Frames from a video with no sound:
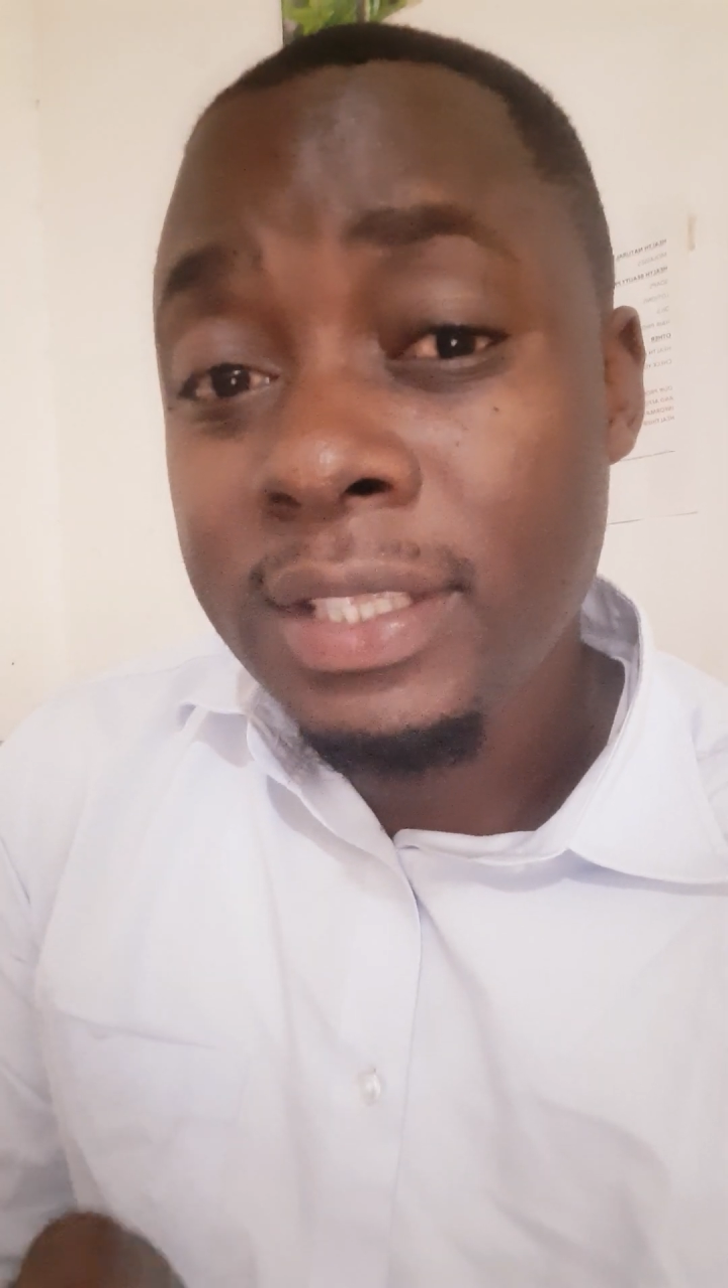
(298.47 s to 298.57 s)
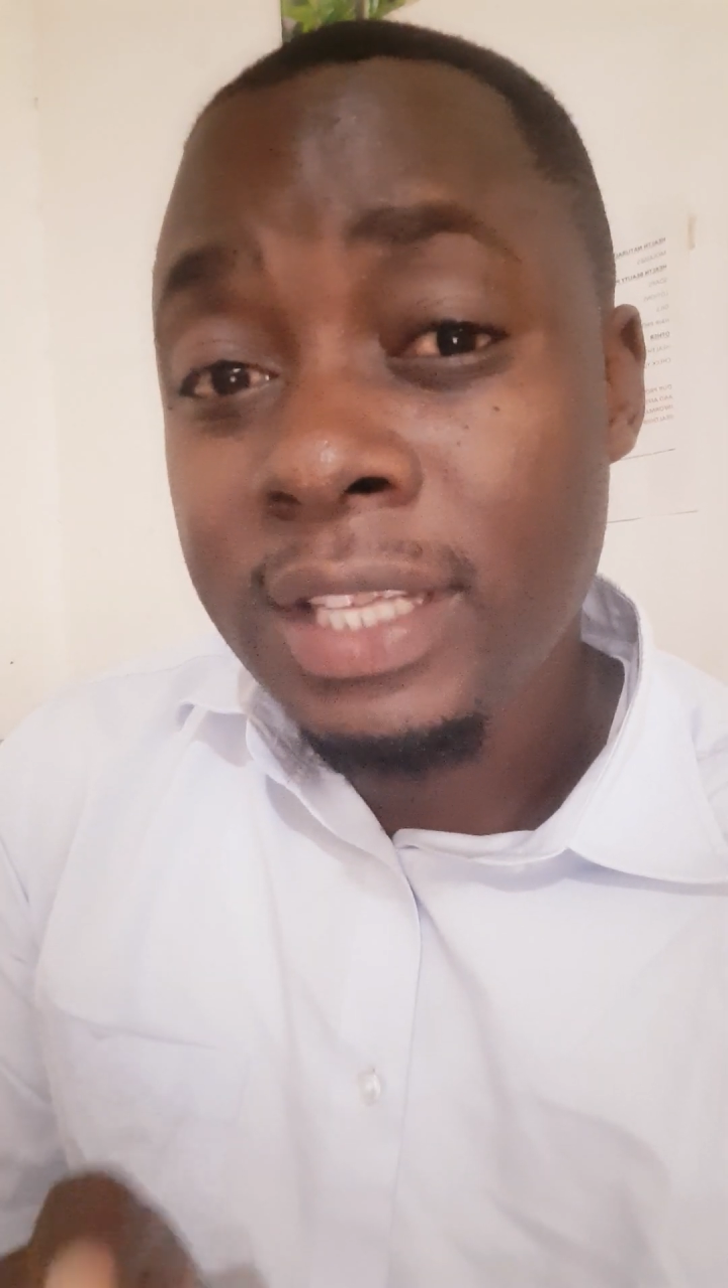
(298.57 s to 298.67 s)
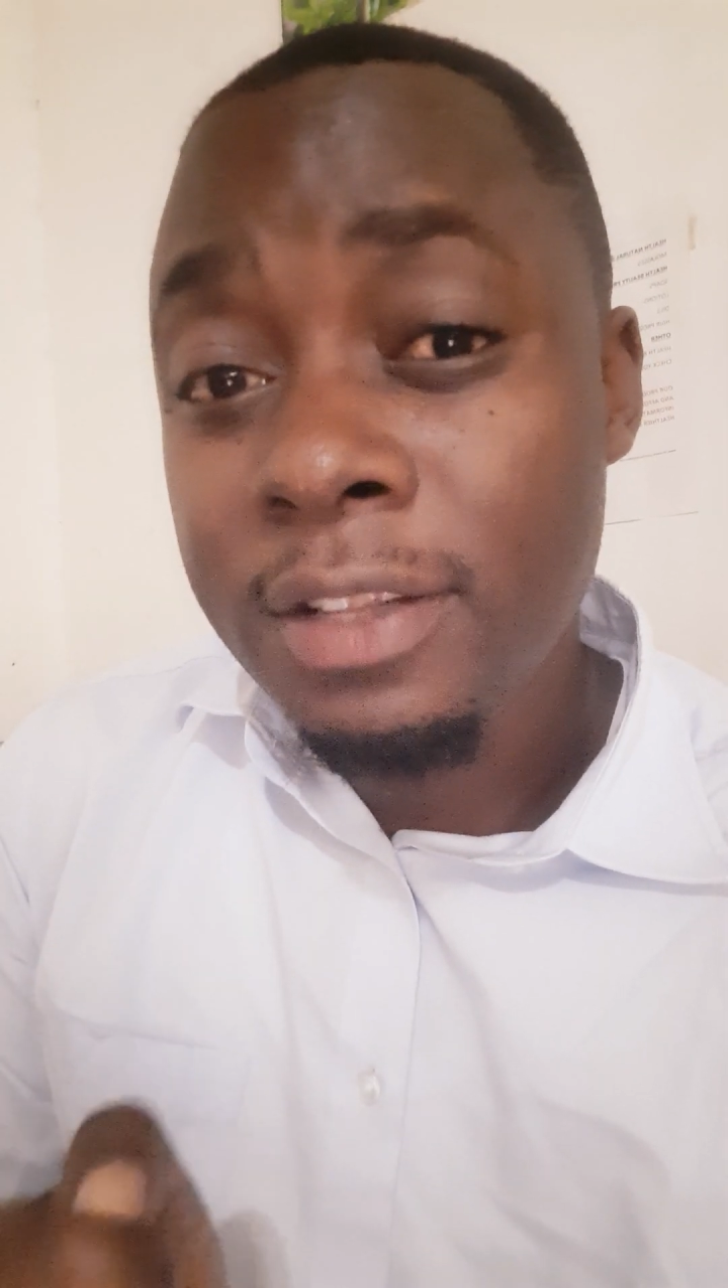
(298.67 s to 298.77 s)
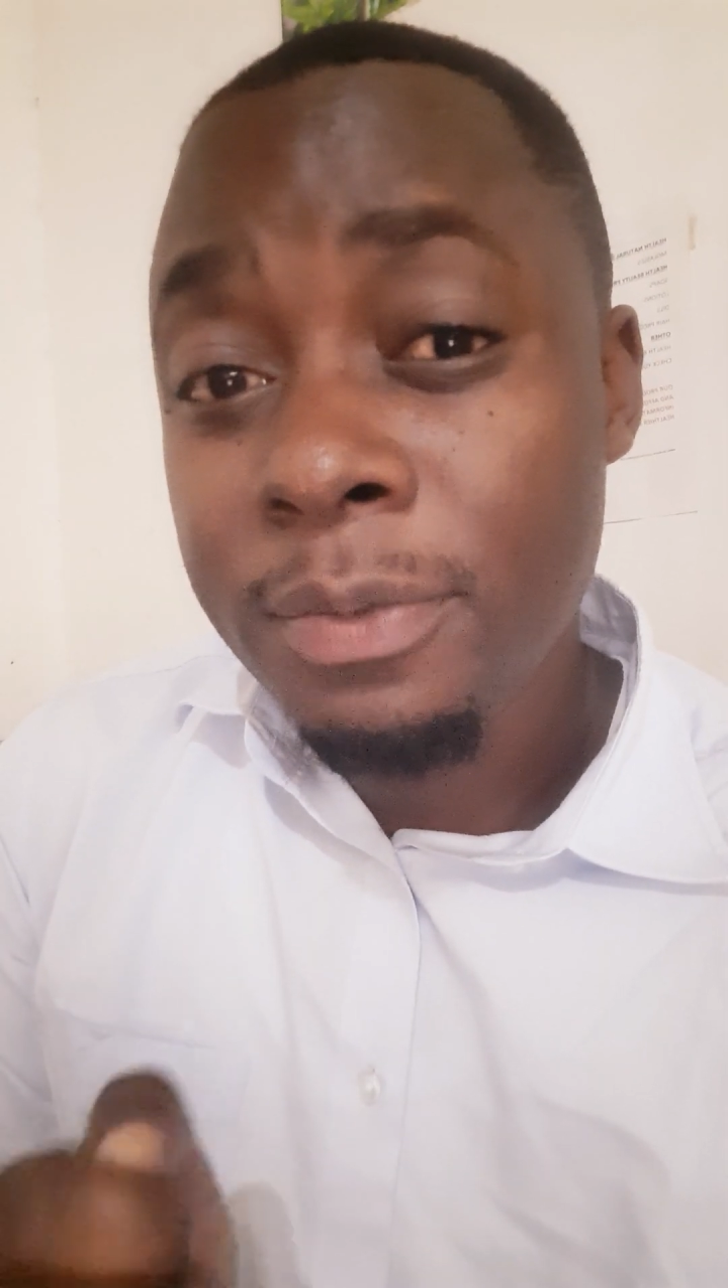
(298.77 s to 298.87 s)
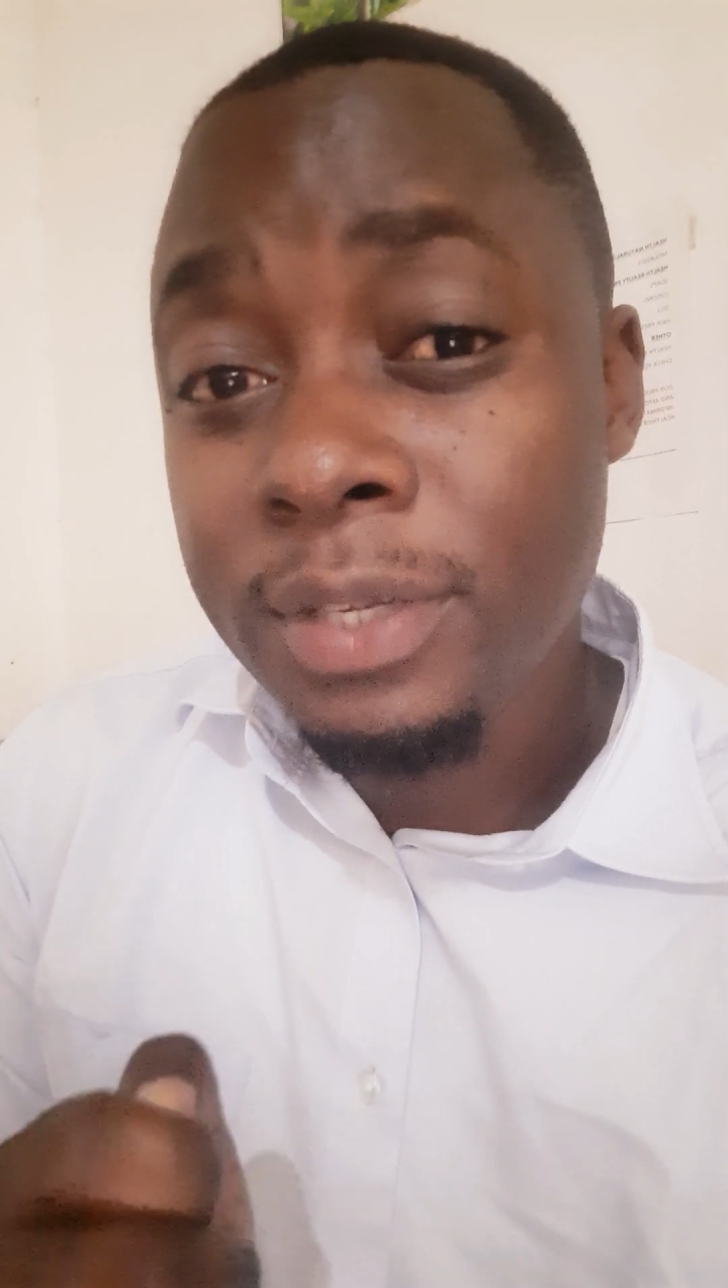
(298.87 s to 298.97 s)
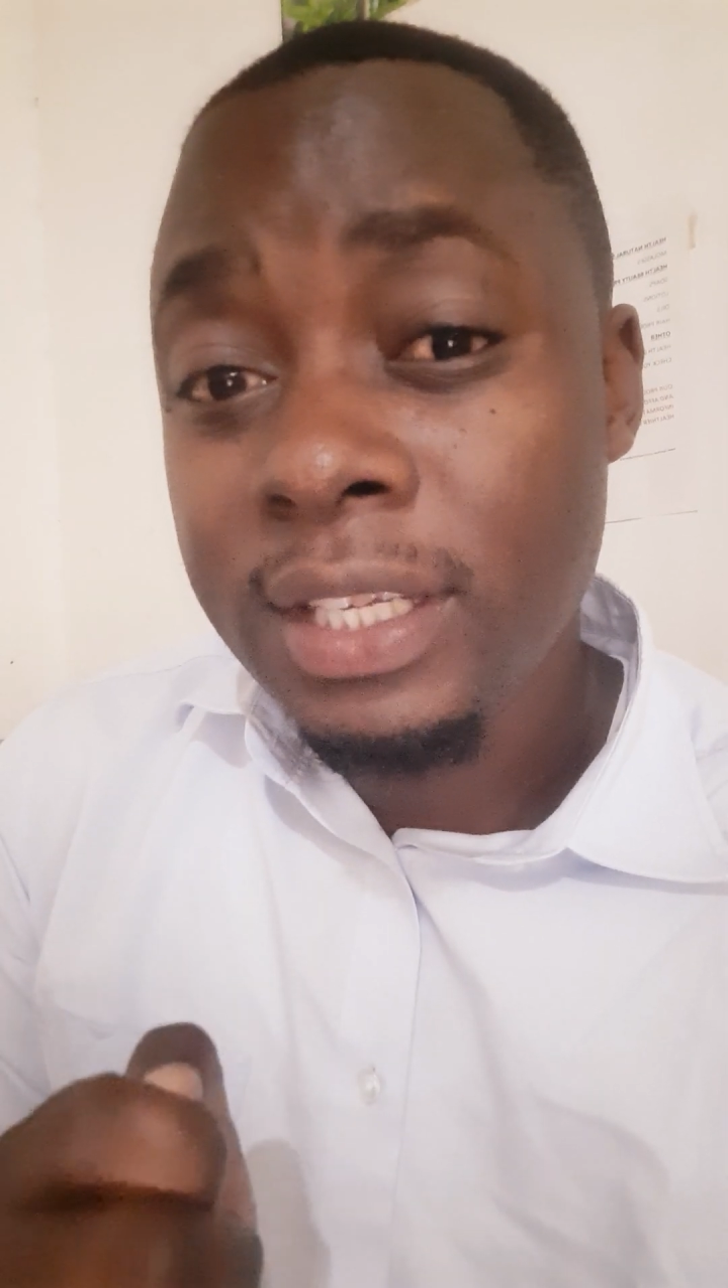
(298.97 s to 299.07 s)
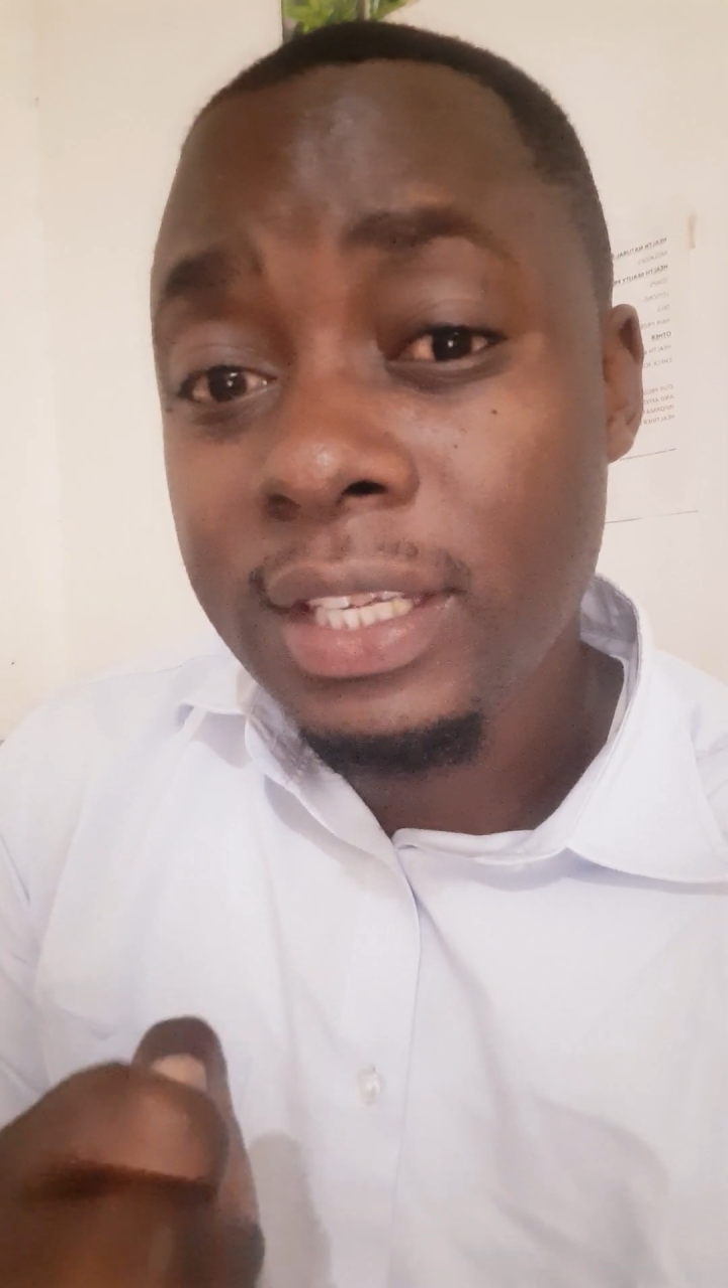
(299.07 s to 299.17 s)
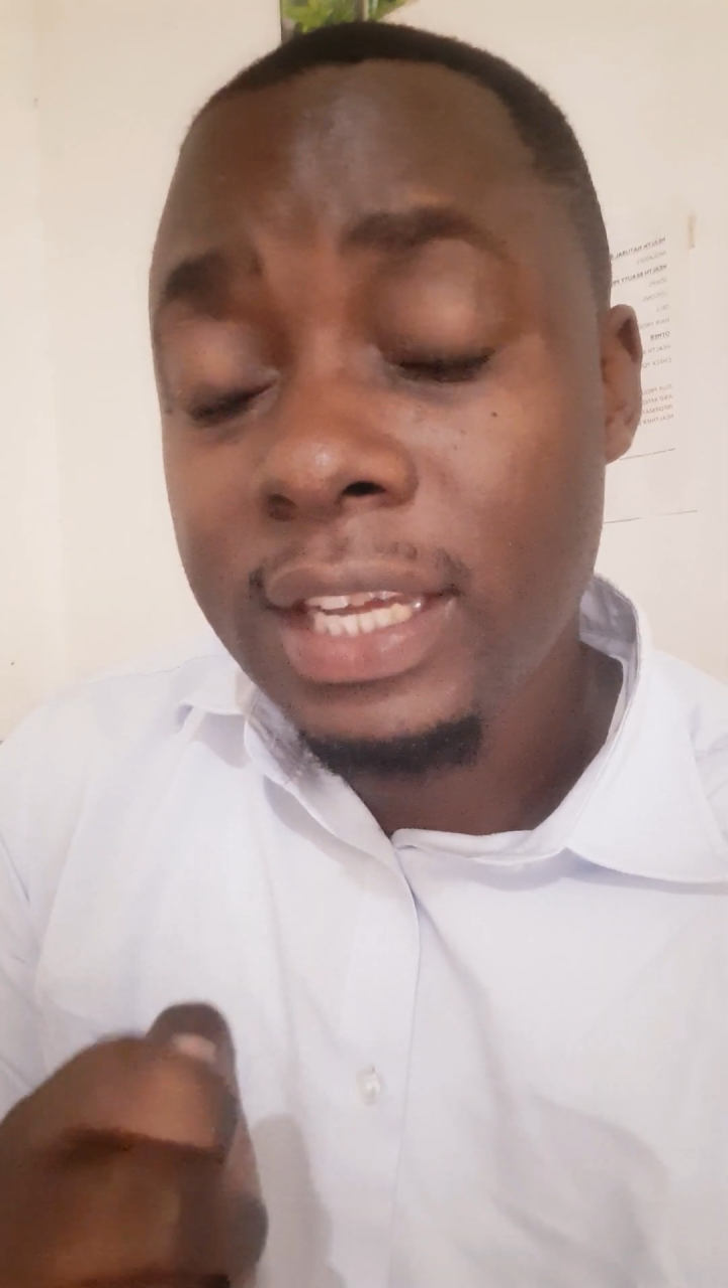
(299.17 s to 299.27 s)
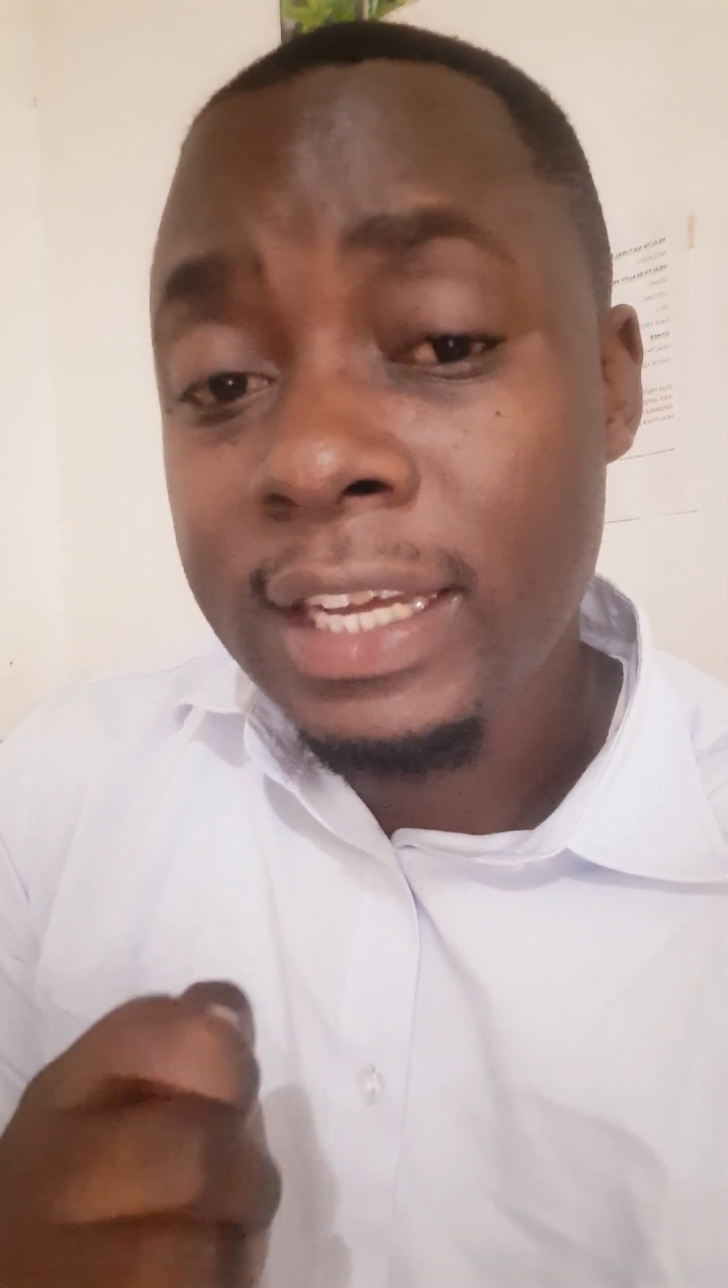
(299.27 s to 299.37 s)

that they'll be